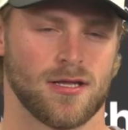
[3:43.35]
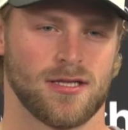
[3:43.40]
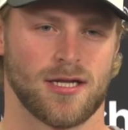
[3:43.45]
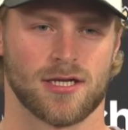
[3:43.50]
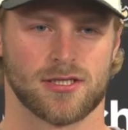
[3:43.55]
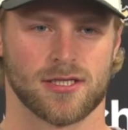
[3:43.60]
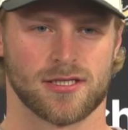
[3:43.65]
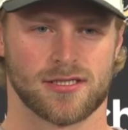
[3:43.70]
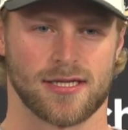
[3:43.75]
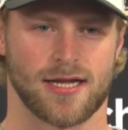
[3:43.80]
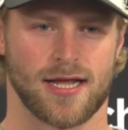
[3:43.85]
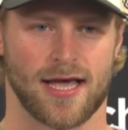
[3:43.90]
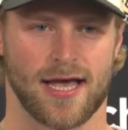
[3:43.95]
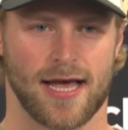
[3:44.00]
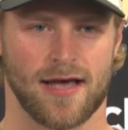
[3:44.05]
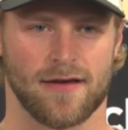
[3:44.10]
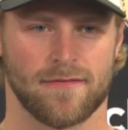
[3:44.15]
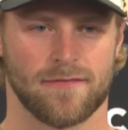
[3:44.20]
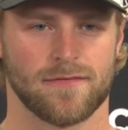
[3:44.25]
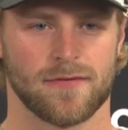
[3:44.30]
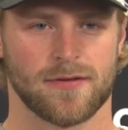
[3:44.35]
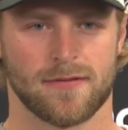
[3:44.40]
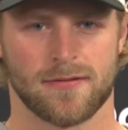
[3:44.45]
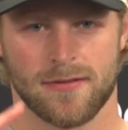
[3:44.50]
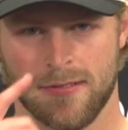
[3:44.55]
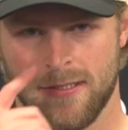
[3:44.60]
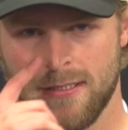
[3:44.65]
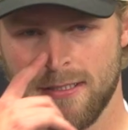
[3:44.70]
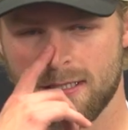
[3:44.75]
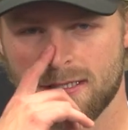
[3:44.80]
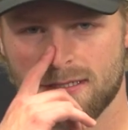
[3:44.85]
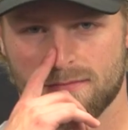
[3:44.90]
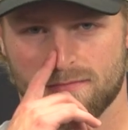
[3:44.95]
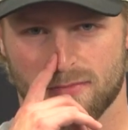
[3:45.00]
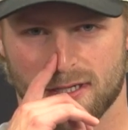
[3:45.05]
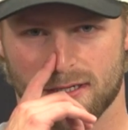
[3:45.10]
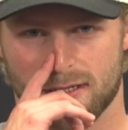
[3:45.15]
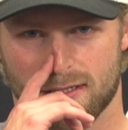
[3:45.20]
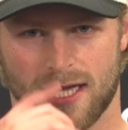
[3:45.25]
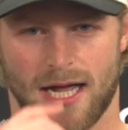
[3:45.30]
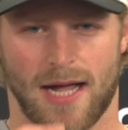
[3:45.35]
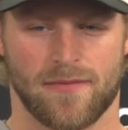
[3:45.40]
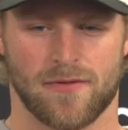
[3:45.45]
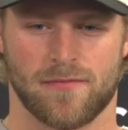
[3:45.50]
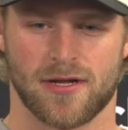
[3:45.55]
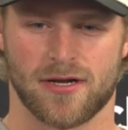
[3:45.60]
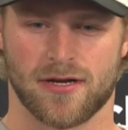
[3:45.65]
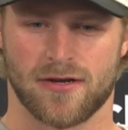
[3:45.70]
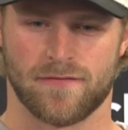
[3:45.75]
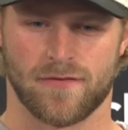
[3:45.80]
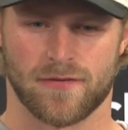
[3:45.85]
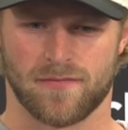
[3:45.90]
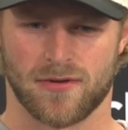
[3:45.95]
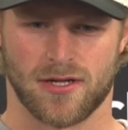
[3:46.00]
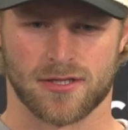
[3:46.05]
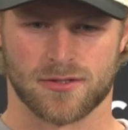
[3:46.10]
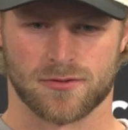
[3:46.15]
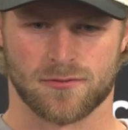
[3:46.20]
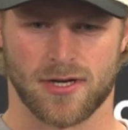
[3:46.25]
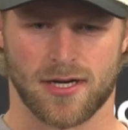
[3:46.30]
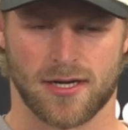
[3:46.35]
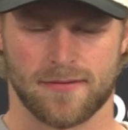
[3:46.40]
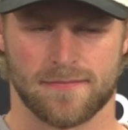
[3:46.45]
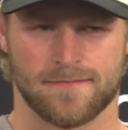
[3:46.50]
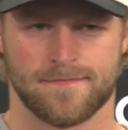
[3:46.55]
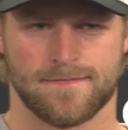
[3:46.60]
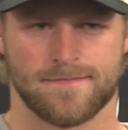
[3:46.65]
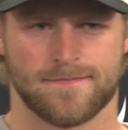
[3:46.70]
not just in a half, but complementary football as well.